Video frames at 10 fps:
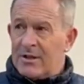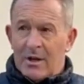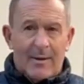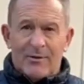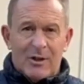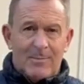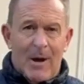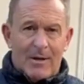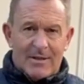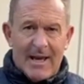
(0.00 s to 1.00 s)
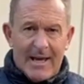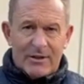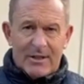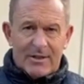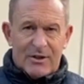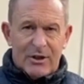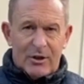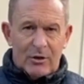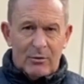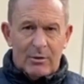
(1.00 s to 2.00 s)
So I've just passed the
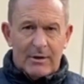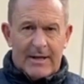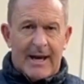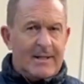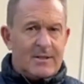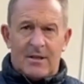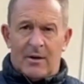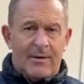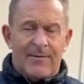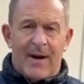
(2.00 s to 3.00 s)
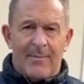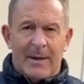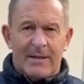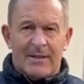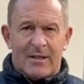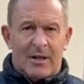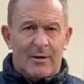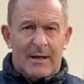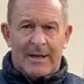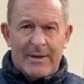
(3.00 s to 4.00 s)
HS2 gate only 5 minutes
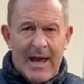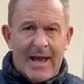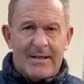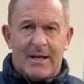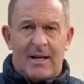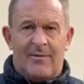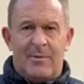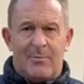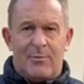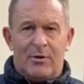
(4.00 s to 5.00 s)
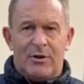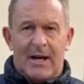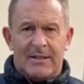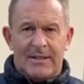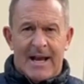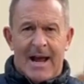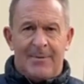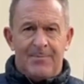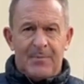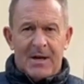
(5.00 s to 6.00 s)
ago, and that is a government project
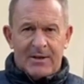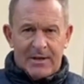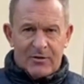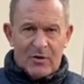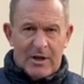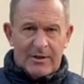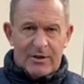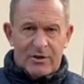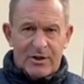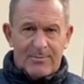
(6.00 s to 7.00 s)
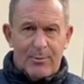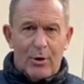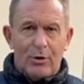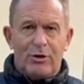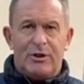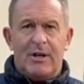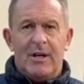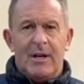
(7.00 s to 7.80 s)
now that is trying to just push